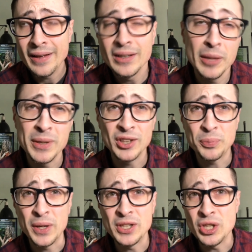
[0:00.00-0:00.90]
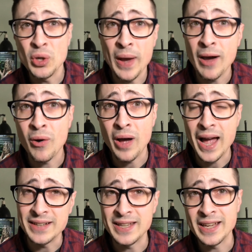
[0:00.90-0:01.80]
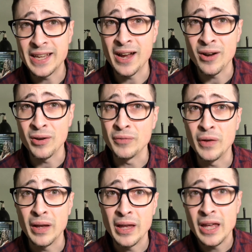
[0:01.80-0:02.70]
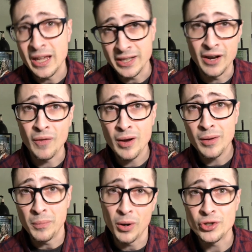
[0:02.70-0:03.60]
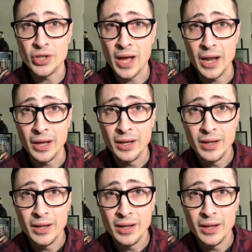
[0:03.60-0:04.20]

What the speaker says: let me explain to you how I take care of Gehyra Marginata.